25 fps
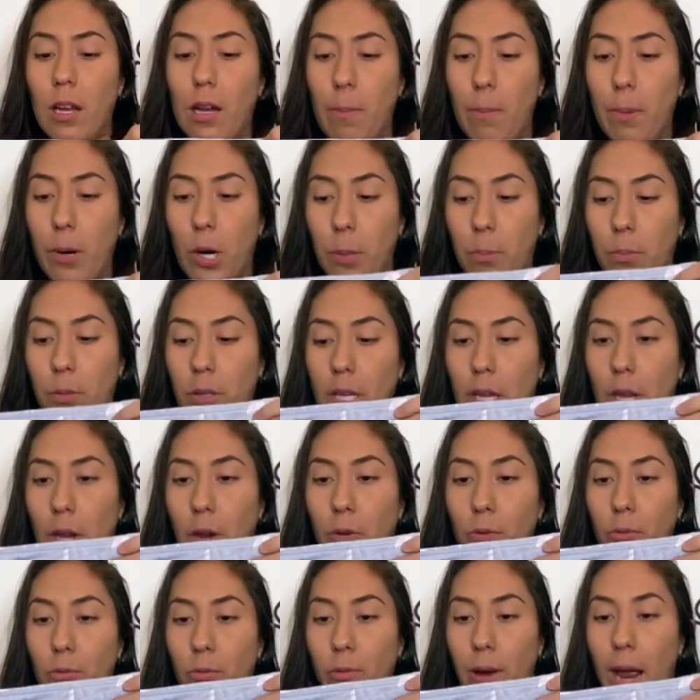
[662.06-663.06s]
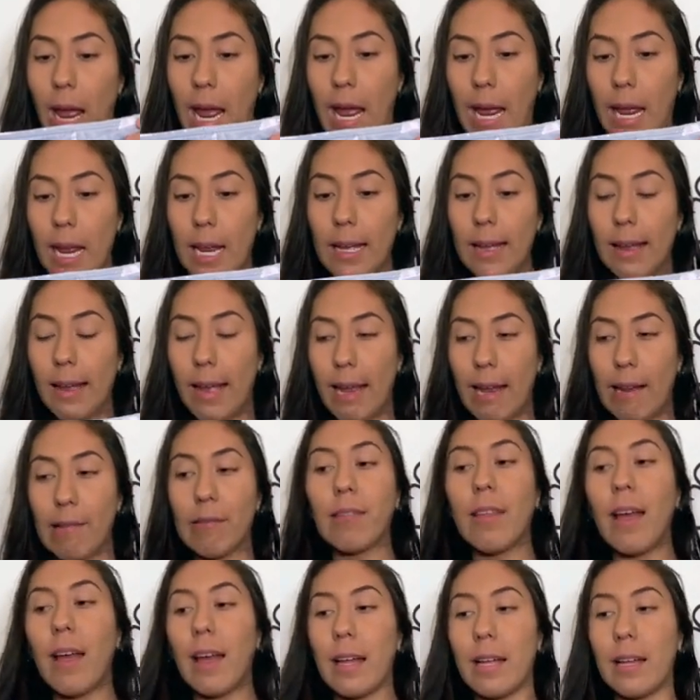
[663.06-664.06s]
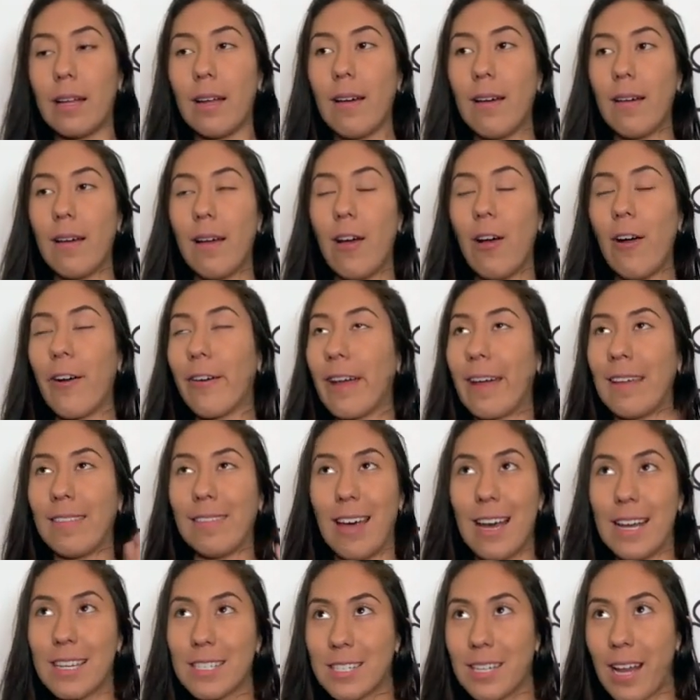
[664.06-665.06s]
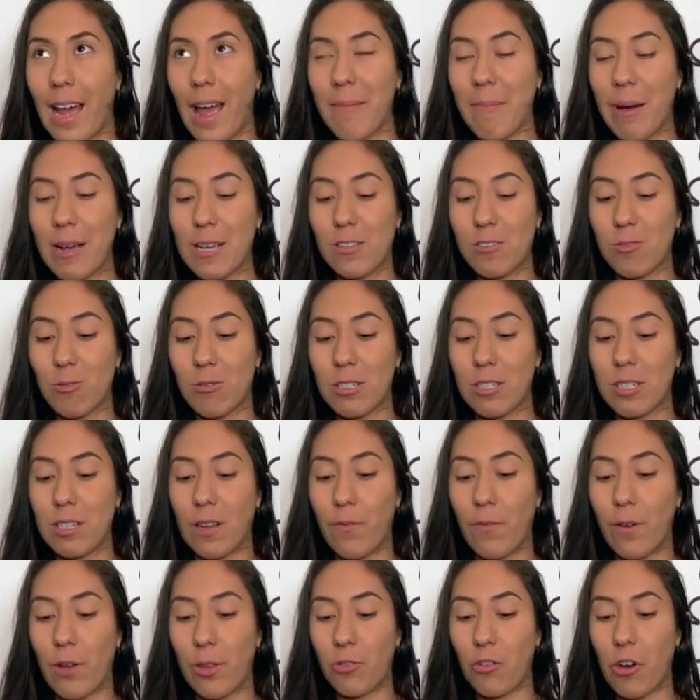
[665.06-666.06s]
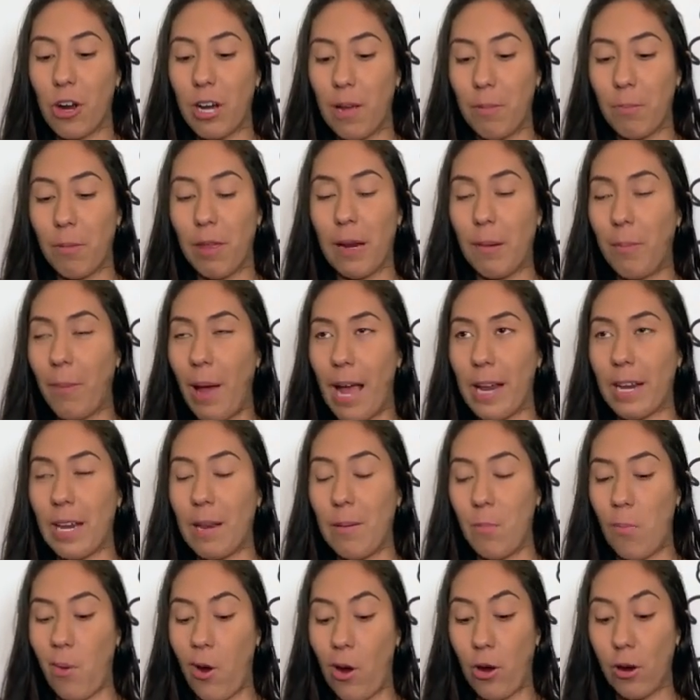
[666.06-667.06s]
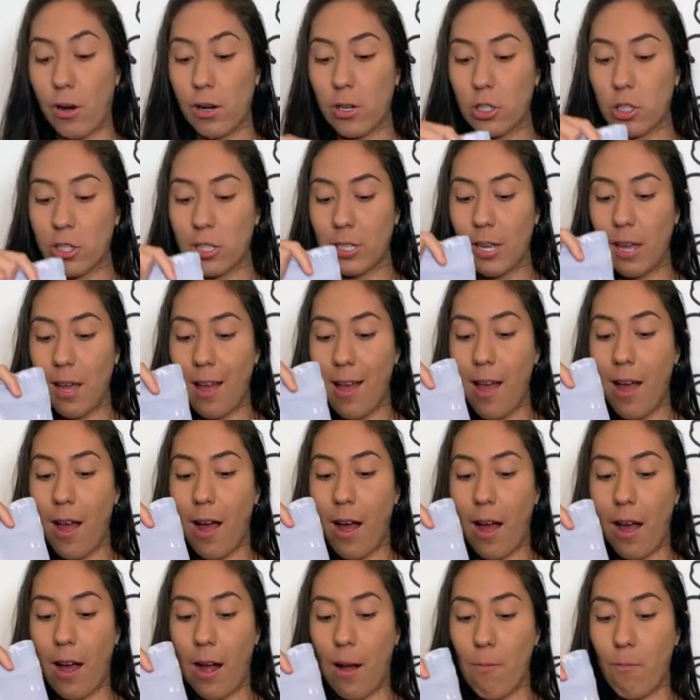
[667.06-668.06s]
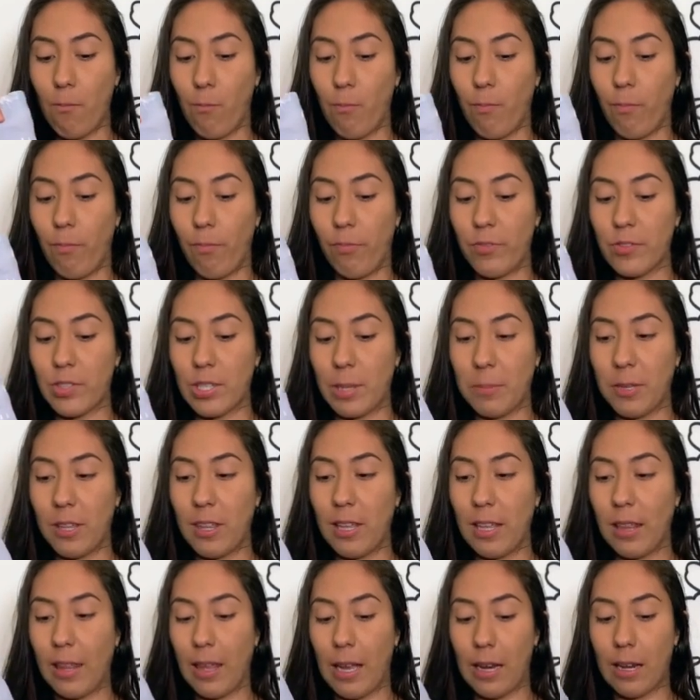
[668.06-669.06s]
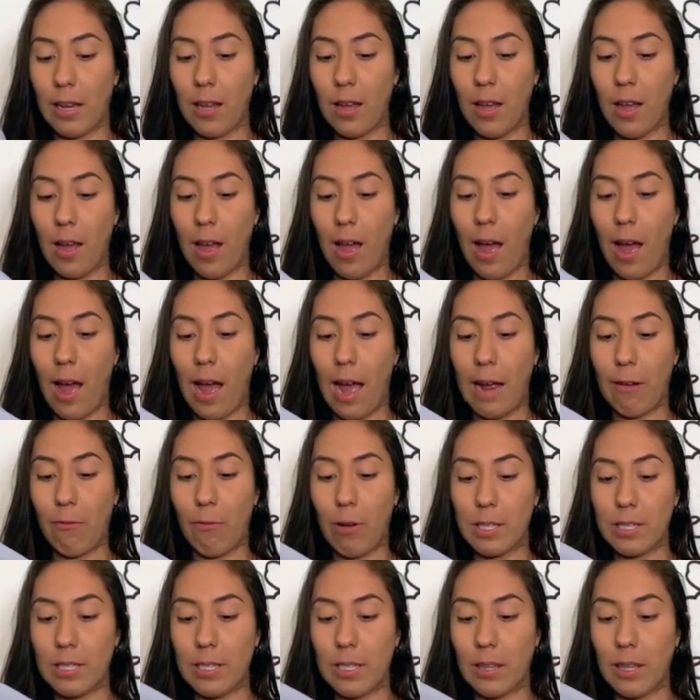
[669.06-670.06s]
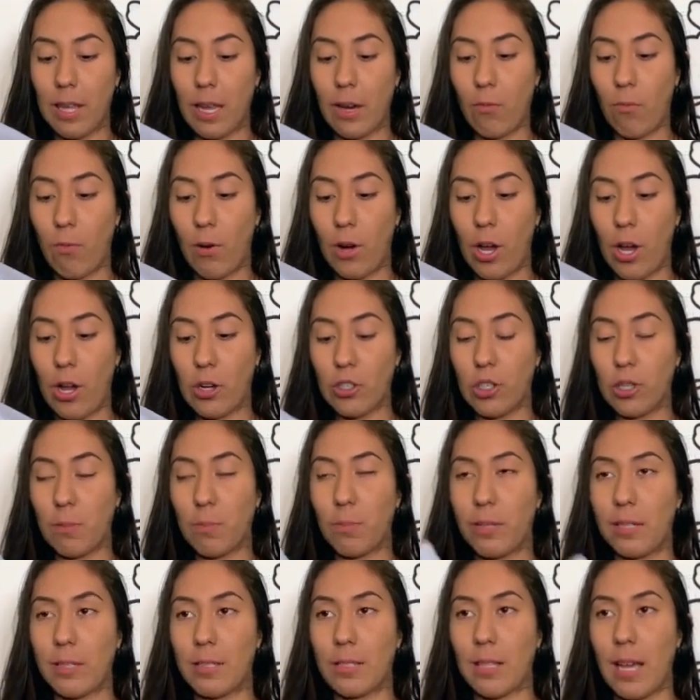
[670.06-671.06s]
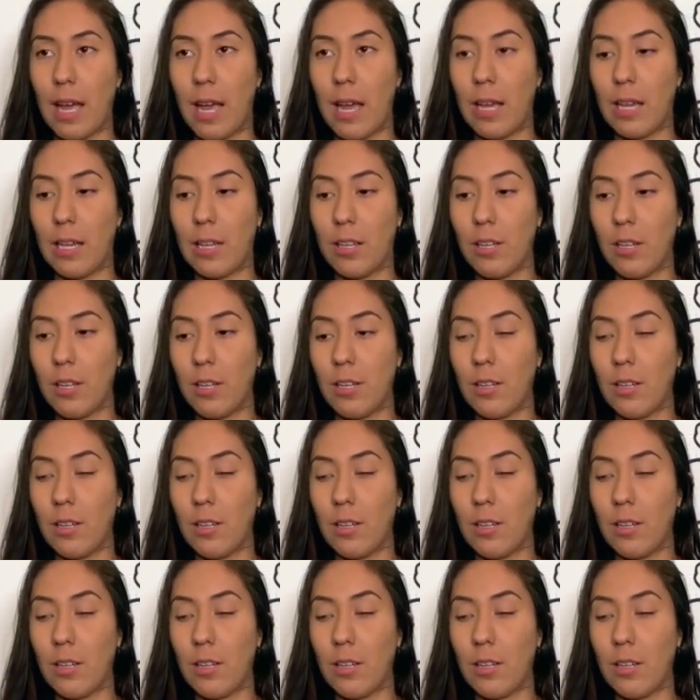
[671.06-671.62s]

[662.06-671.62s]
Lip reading: a purpley gray. And like, okay, last time I sourced stuff on ThredUP, like back in March, some of it, like, I wasn't like 100%